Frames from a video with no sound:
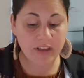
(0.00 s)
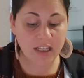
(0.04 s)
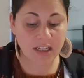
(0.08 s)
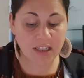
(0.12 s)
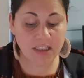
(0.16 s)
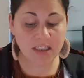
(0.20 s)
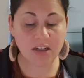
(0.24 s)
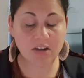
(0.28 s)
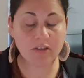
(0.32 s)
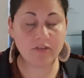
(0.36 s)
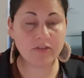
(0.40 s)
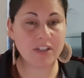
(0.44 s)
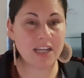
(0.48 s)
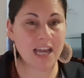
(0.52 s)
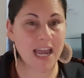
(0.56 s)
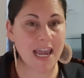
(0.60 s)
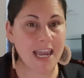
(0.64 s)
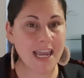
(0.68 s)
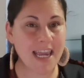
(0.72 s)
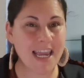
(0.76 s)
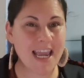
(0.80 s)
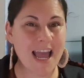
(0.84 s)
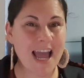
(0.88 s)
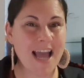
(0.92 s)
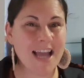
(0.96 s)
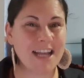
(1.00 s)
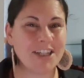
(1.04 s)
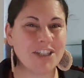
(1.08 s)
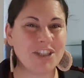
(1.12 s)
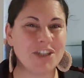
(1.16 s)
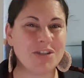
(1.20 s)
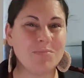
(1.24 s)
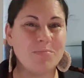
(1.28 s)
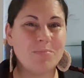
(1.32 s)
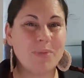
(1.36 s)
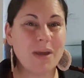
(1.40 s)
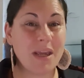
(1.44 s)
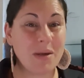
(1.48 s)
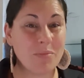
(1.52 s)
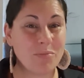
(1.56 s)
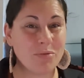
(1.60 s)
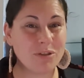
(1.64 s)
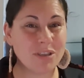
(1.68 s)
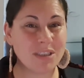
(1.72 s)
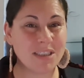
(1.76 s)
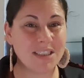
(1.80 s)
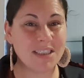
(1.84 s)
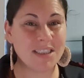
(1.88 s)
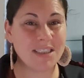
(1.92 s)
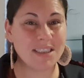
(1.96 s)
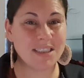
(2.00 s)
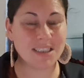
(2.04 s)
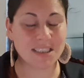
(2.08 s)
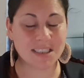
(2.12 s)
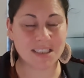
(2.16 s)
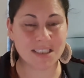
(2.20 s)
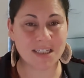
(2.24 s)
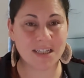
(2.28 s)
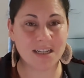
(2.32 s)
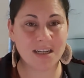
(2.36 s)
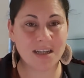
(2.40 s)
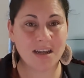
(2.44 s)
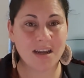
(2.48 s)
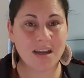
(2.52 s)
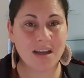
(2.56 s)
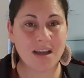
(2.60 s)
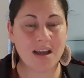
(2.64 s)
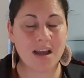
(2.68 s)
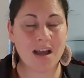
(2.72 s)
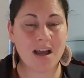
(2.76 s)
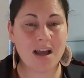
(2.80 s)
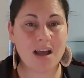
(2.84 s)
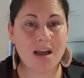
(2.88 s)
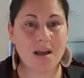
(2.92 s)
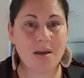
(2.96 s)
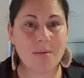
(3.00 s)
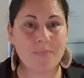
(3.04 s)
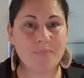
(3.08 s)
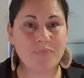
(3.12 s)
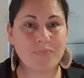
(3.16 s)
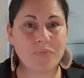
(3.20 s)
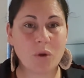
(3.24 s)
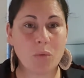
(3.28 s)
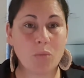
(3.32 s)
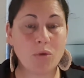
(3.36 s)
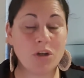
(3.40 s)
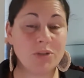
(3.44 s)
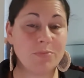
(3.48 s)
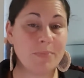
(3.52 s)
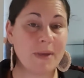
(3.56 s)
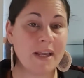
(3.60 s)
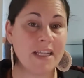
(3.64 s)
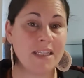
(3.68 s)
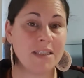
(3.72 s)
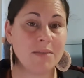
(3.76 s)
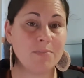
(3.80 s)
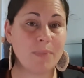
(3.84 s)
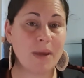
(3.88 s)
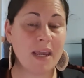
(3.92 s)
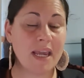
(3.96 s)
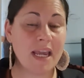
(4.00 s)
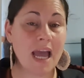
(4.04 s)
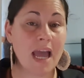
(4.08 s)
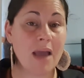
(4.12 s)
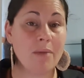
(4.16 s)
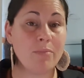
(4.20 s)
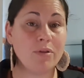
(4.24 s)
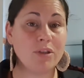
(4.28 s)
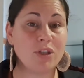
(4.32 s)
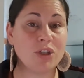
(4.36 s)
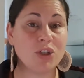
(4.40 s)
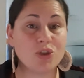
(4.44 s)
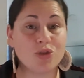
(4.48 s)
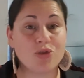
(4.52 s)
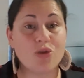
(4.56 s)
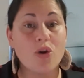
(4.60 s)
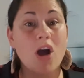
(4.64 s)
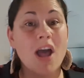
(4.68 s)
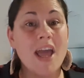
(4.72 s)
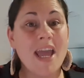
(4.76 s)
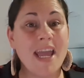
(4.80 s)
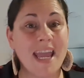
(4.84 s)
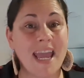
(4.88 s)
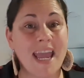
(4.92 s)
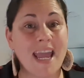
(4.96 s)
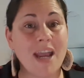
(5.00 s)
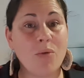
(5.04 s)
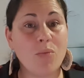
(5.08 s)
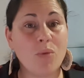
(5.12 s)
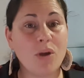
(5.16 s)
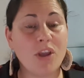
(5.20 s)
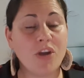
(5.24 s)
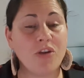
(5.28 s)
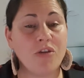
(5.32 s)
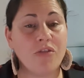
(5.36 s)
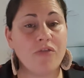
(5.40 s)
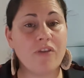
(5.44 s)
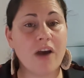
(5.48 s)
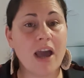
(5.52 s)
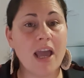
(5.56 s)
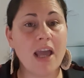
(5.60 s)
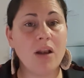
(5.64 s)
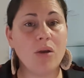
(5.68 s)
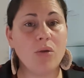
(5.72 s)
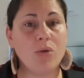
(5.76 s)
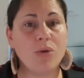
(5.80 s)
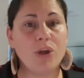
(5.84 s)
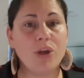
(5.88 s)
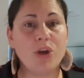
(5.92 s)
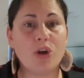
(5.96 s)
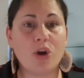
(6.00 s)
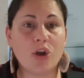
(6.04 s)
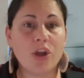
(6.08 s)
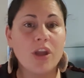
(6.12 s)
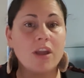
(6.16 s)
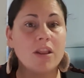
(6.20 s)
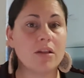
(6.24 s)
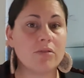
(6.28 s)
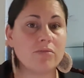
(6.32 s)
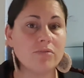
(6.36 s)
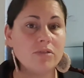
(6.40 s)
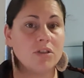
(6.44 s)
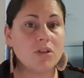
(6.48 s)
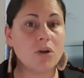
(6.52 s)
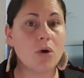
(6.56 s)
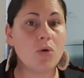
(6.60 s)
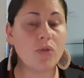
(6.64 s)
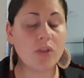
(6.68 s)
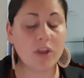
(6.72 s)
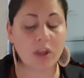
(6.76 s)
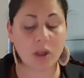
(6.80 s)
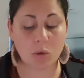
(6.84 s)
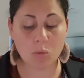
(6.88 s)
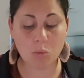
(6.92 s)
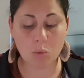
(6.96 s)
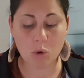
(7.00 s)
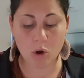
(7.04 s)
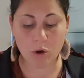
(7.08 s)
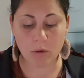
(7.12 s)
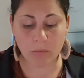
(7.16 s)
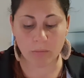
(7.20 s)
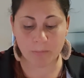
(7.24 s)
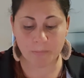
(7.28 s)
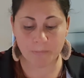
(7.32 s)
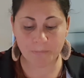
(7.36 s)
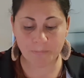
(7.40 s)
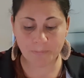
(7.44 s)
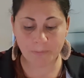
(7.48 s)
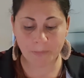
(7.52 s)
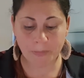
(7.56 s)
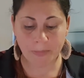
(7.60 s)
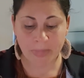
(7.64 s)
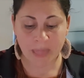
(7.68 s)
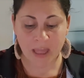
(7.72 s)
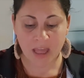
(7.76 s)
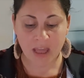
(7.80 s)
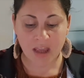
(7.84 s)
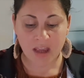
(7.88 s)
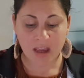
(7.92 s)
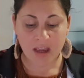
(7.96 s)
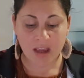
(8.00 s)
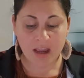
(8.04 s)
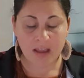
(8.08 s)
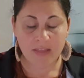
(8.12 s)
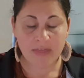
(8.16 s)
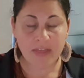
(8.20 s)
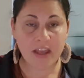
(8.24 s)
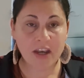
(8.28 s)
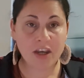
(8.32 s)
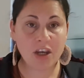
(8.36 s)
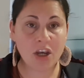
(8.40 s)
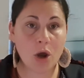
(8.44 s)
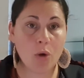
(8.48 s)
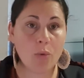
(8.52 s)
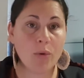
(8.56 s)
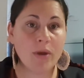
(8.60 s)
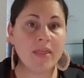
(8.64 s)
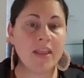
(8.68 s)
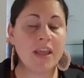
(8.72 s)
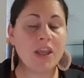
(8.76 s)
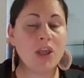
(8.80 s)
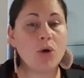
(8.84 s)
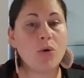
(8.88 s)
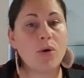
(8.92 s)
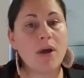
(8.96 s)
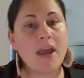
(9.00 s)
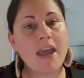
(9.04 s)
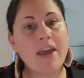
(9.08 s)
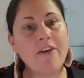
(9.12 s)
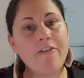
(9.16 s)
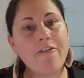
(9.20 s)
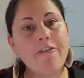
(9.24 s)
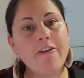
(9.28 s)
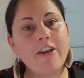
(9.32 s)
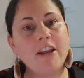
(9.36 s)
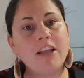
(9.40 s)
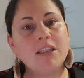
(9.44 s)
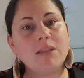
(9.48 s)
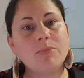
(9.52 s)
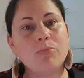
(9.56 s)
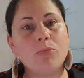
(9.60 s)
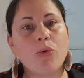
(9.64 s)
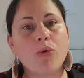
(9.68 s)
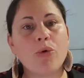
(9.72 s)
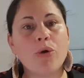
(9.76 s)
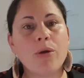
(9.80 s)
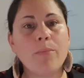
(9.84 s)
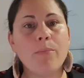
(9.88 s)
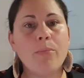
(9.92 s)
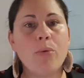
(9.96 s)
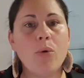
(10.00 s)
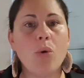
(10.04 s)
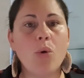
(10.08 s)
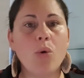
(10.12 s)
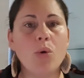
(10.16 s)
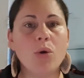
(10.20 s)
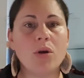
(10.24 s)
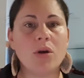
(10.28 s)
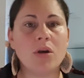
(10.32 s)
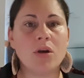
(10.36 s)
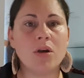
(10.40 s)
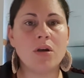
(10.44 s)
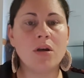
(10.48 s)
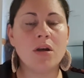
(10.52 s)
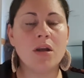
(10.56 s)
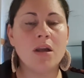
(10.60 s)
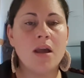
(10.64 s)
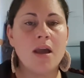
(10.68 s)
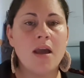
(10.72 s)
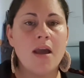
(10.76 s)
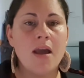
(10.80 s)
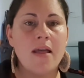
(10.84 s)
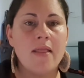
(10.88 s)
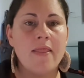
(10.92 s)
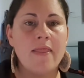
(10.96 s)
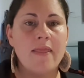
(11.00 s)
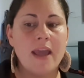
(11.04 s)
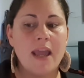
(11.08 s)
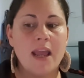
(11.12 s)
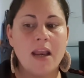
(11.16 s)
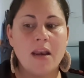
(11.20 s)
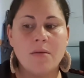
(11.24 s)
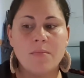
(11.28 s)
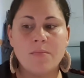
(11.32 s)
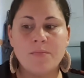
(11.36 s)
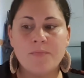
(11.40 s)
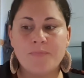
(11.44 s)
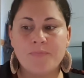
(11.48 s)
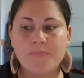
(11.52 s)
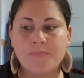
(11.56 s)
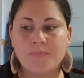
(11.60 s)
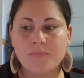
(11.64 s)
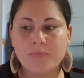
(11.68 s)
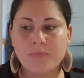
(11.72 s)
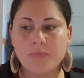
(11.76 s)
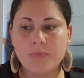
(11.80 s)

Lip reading: yourself, taking action, being persistent, which means being able to try again when you fail or you don't get the result that you want. That knowing that your effort is more important than